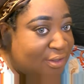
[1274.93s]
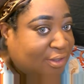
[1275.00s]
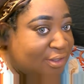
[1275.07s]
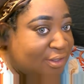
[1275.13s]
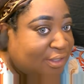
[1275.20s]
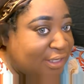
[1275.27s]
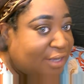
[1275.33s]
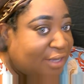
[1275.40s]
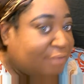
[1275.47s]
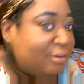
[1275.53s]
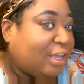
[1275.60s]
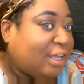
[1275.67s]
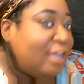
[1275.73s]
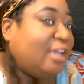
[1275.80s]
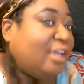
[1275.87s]

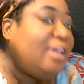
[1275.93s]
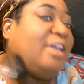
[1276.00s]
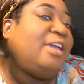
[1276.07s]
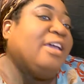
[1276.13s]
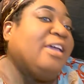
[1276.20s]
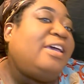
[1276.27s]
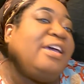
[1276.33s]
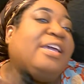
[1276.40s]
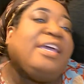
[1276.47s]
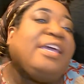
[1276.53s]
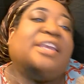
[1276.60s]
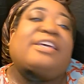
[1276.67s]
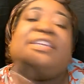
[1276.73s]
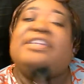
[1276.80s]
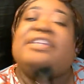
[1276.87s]
Get the ear,
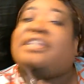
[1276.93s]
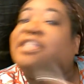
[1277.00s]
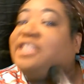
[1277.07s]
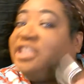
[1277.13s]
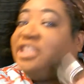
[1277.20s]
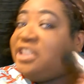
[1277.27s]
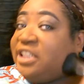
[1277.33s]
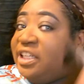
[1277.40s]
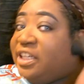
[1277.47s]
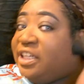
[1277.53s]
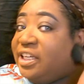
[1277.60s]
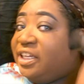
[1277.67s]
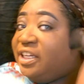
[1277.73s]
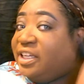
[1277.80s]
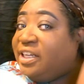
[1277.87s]
get under the
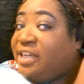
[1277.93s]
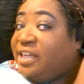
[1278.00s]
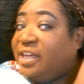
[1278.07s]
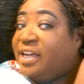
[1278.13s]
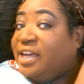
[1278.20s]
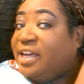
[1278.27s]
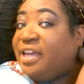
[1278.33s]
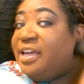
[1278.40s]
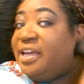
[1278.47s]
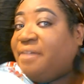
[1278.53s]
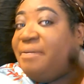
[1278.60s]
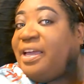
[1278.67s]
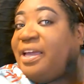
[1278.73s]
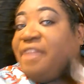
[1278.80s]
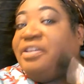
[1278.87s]
chin,
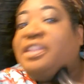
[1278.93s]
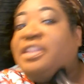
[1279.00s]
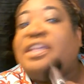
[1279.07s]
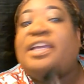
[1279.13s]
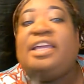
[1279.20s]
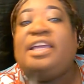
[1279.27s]
make everything